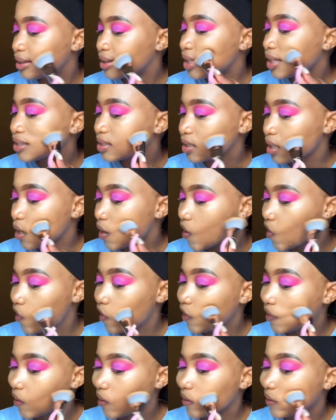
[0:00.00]
things are
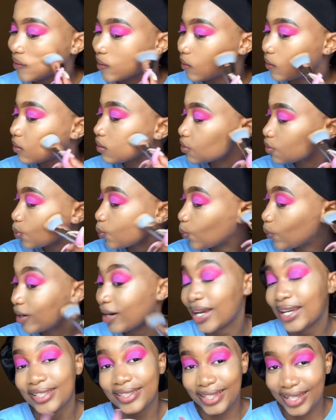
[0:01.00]
hard. You know? So when
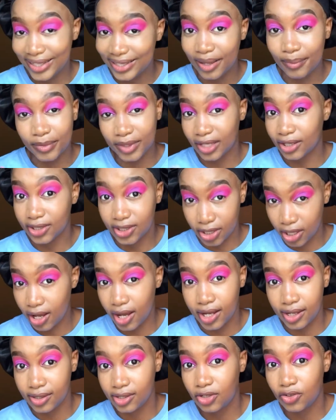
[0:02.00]
I say something is
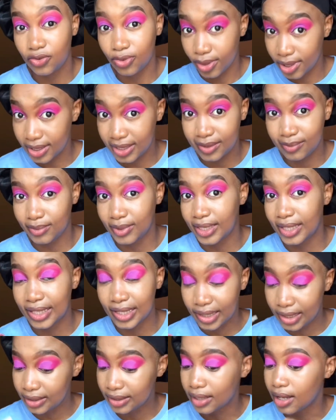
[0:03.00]
hard, trust me,
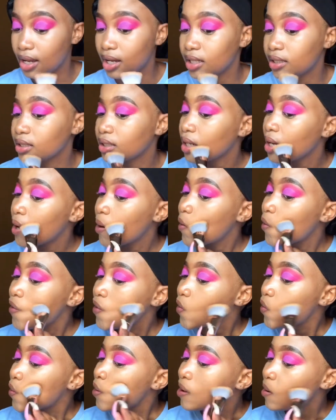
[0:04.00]
it is hard.
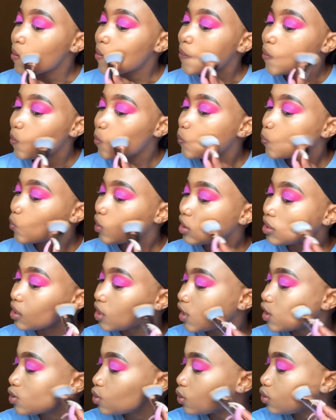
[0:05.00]
It
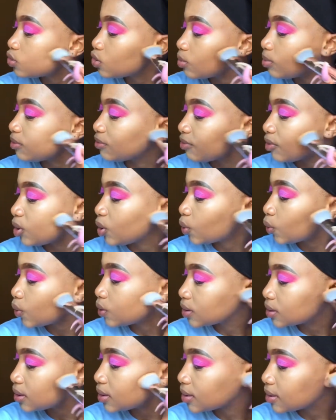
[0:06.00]
needs you to be very
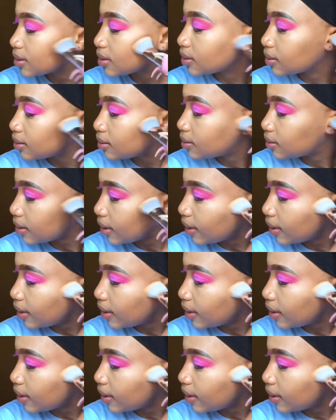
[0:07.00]
consistent,